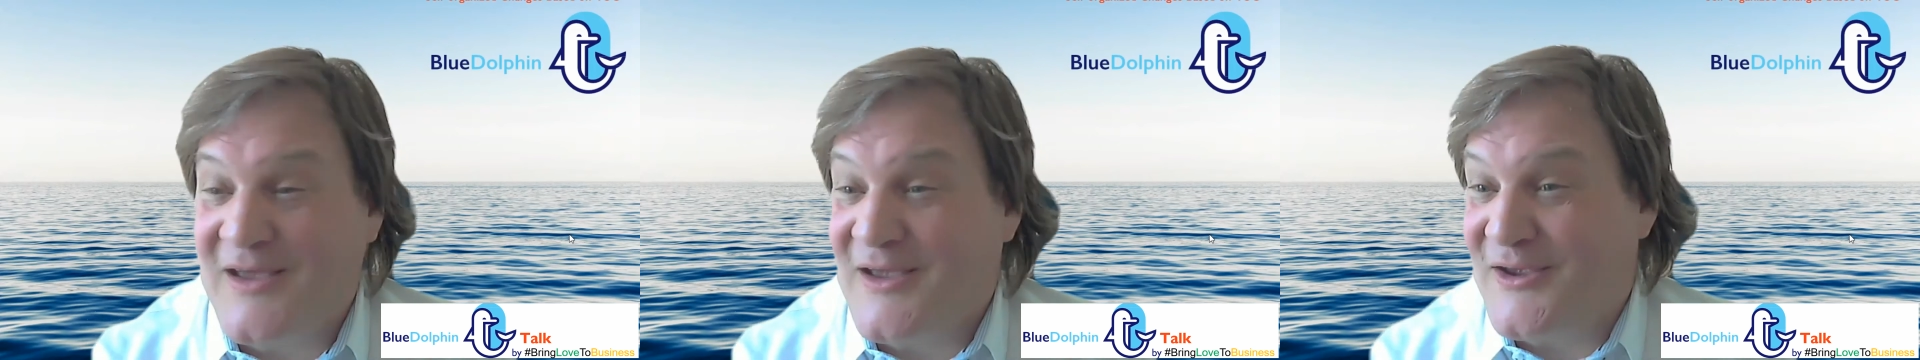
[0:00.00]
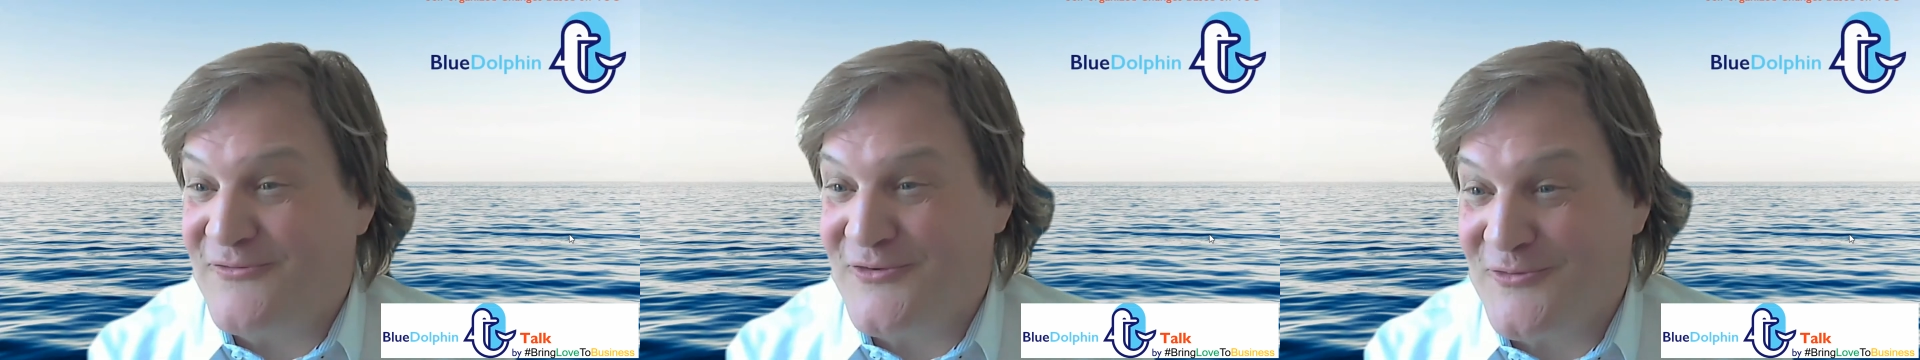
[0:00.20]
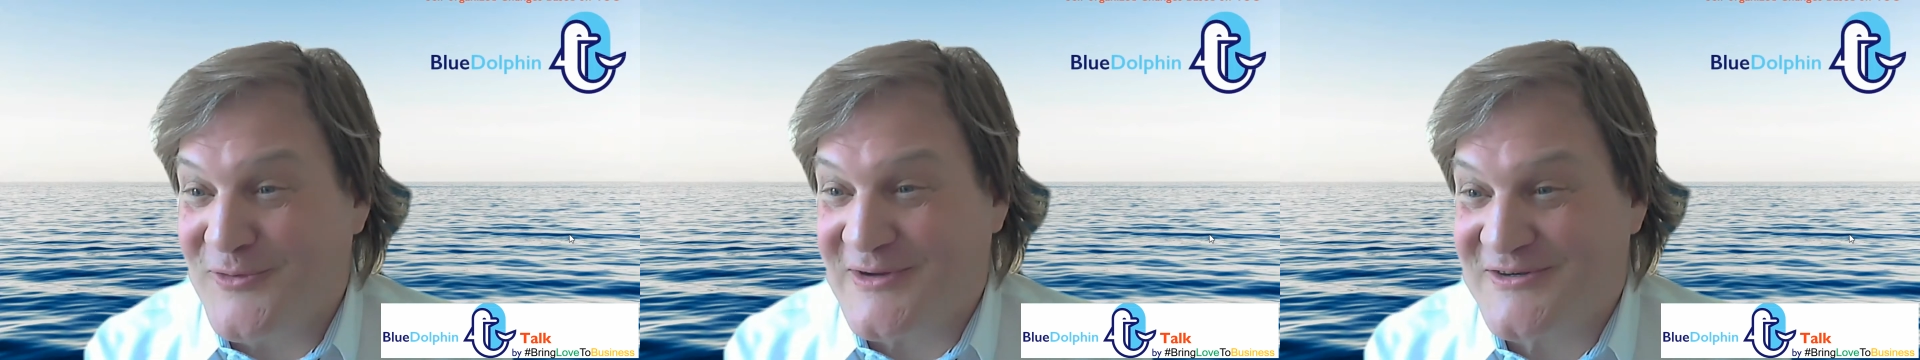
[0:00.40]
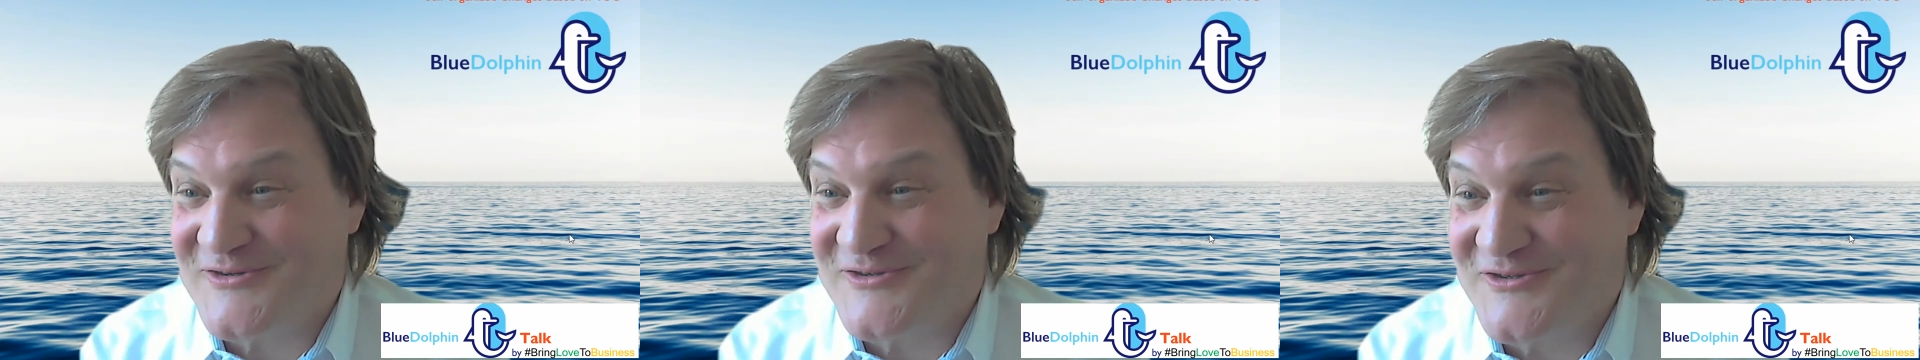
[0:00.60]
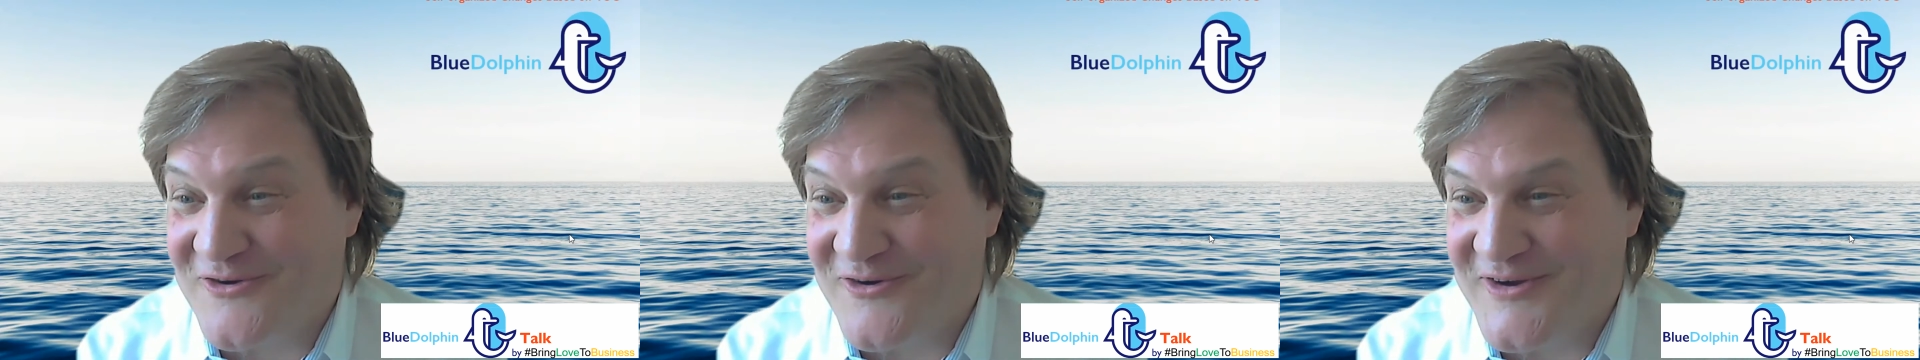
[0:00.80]
If you want
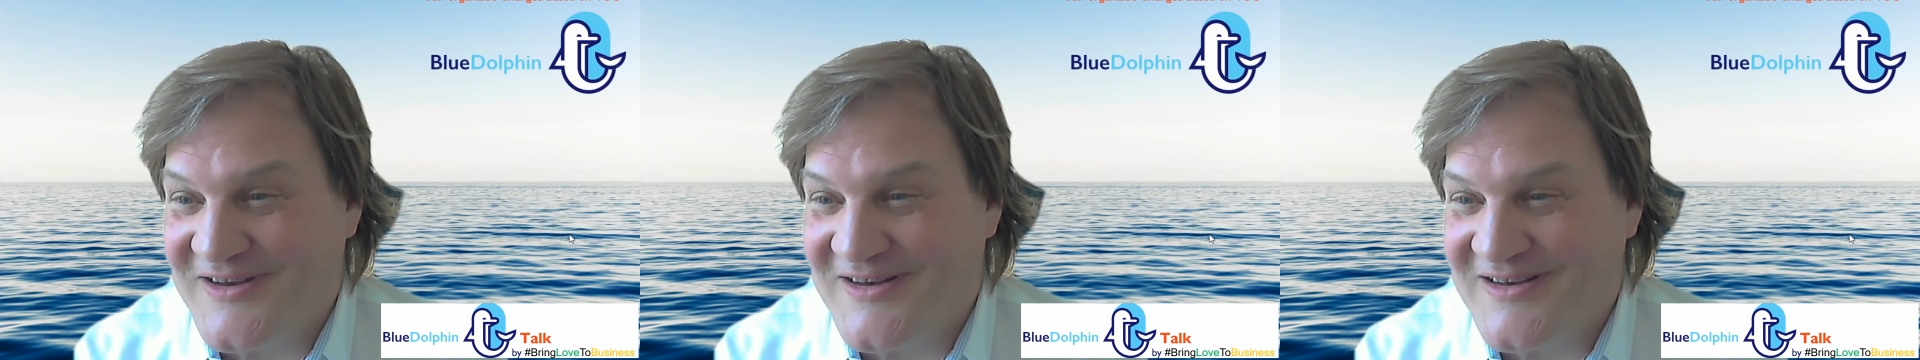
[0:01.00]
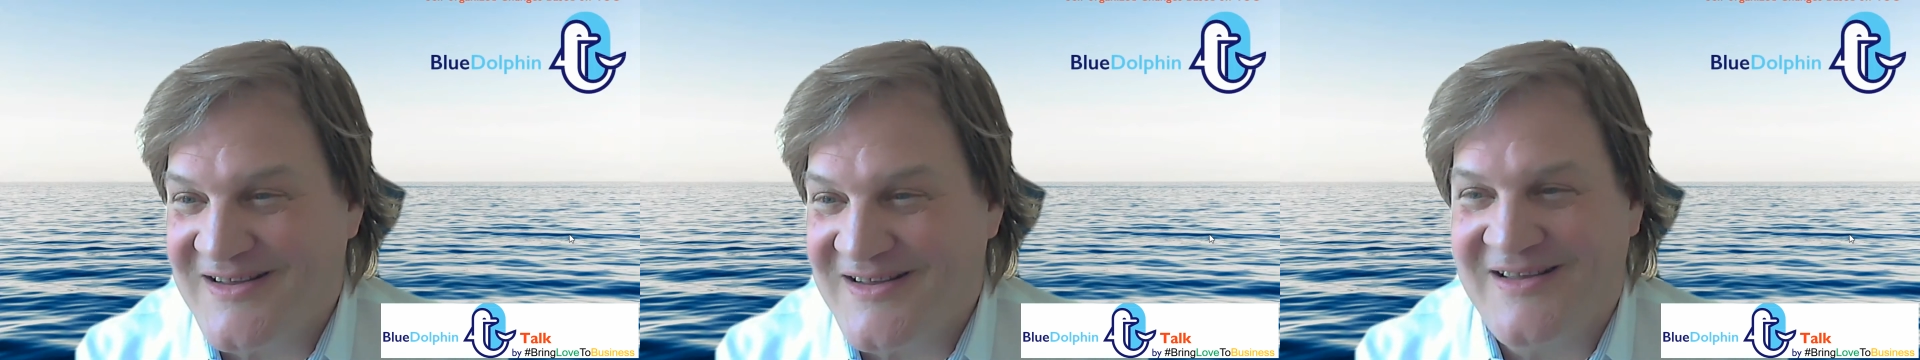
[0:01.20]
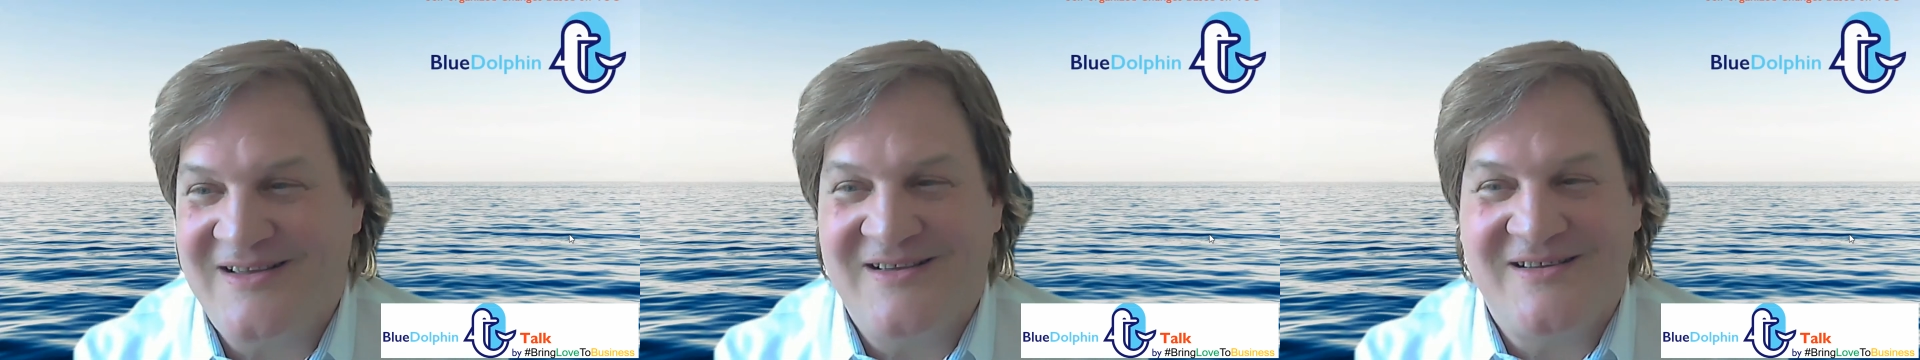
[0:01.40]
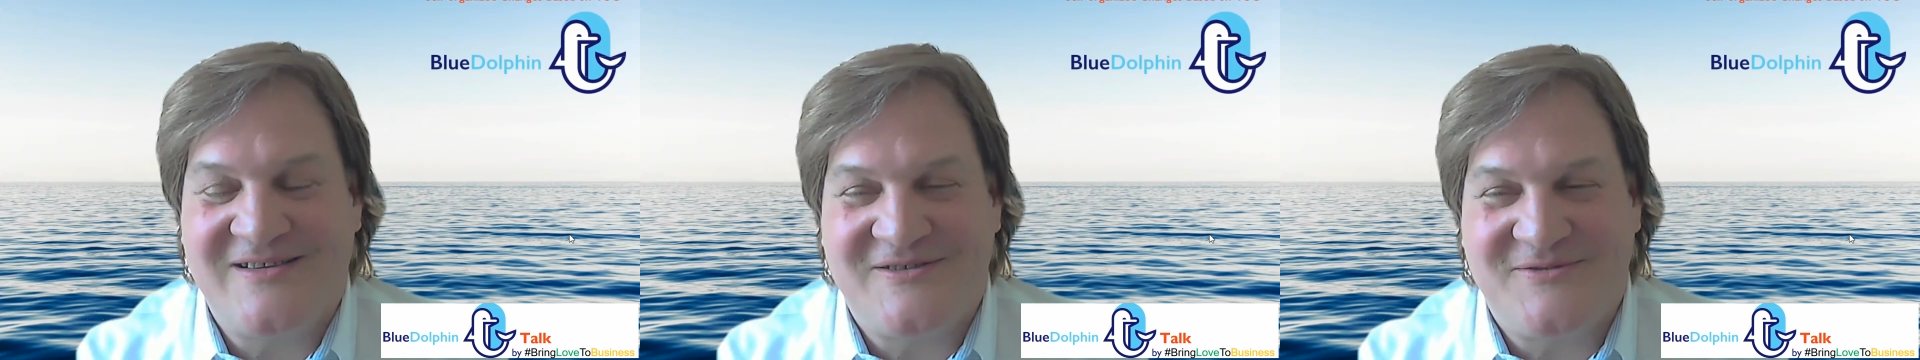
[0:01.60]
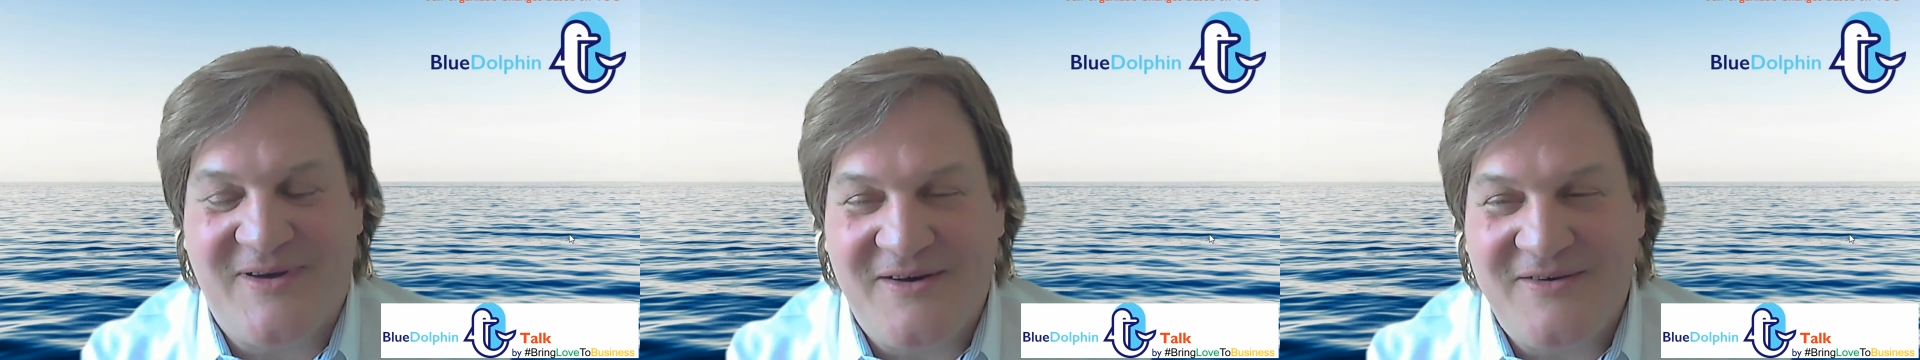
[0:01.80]
to join,
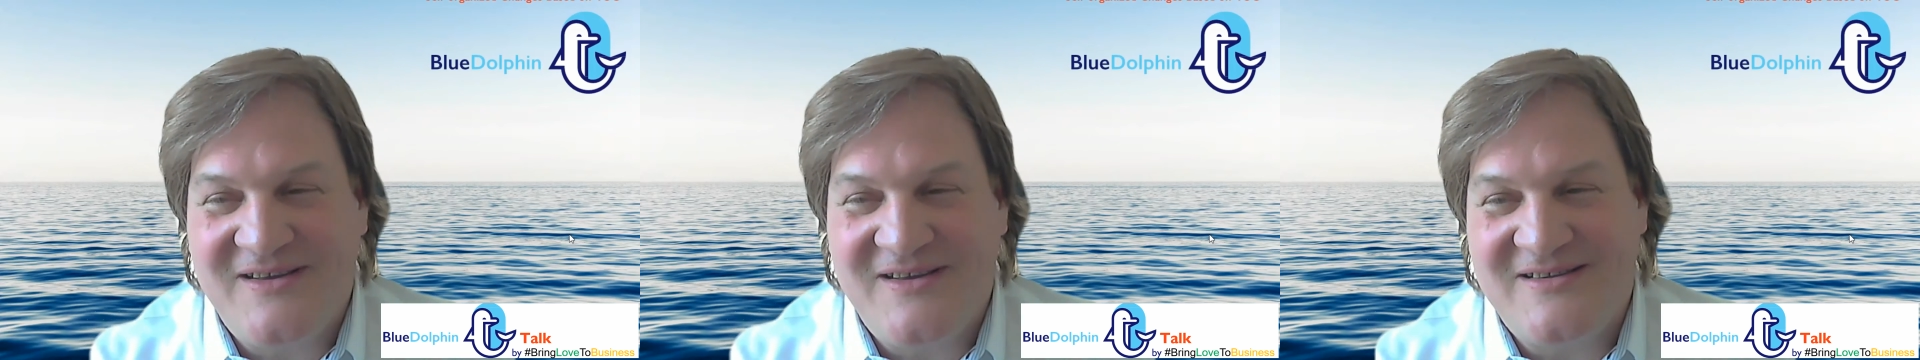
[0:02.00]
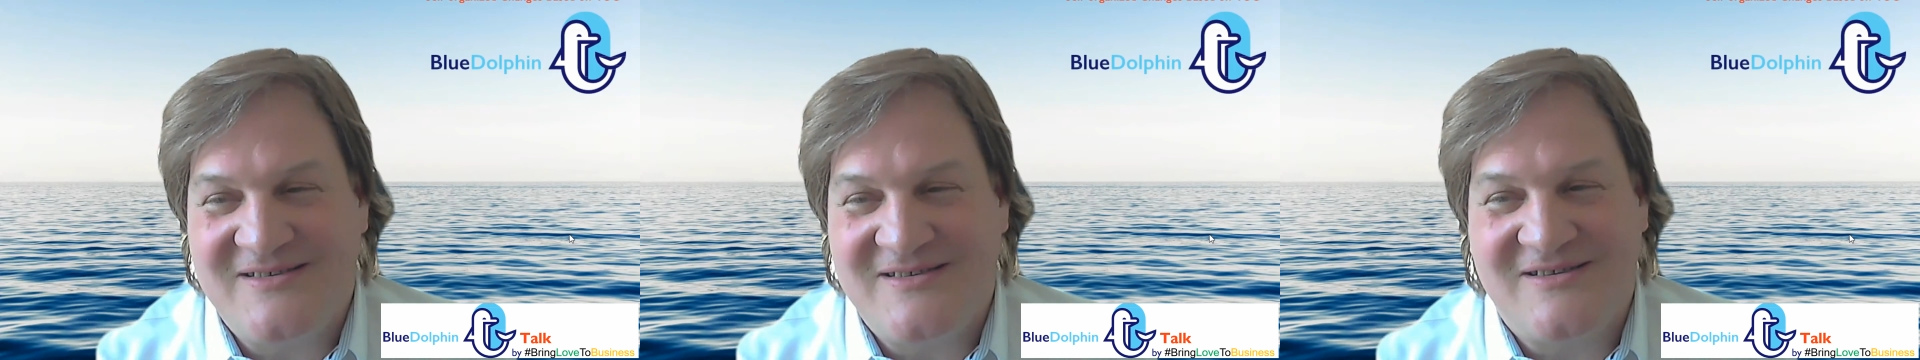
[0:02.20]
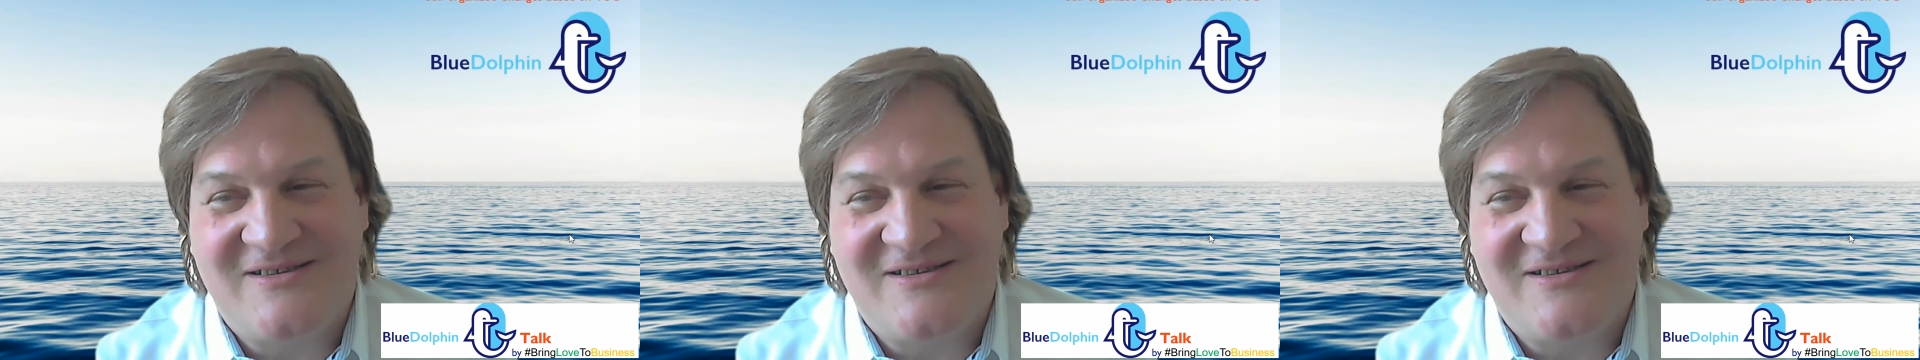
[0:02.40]
it's very easy.